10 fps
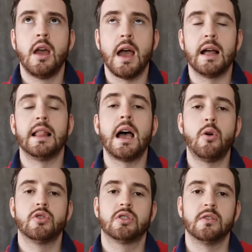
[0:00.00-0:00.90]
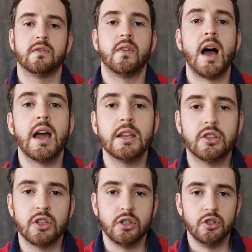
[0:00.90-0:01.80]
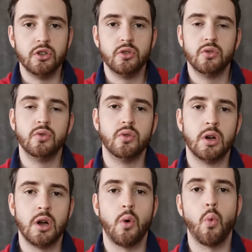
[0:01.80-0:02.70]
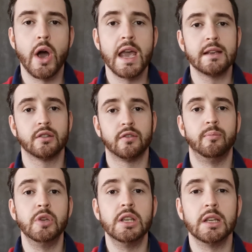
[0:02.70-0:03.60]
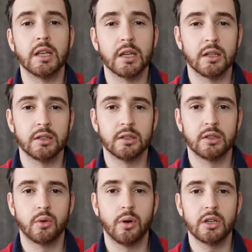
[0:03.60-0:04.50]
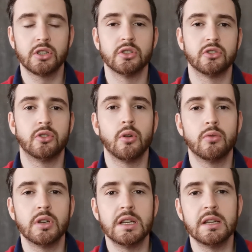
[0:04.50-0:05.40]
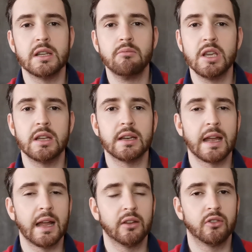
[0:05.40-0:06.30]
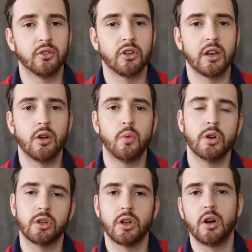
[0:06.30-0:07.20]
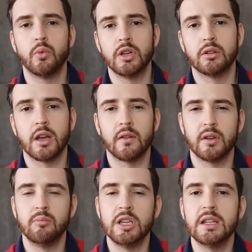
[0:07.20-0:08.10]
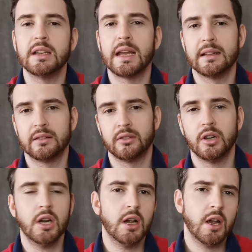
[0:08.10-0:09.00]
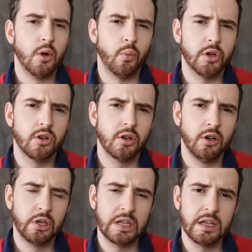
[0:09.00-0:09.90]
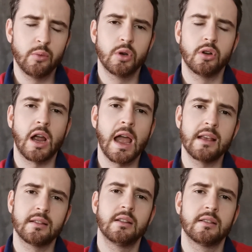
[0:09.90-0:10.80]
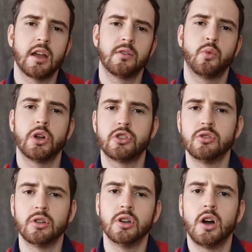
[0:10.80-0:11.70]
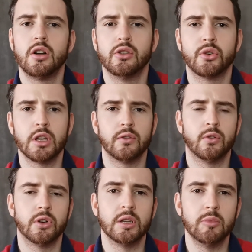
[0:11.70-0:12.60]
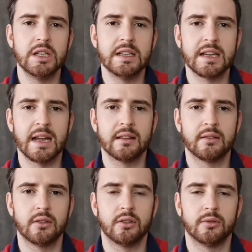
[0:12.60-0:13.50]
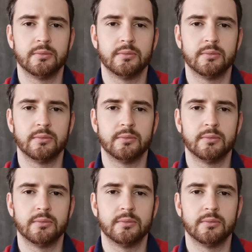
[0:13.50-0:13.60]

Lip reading: allow us to find new ways of being. Questions don't need immediate answers. I know we're taught we need to have an immediate answer. When you're asking this kind of question, you're not looking for an immediate answer,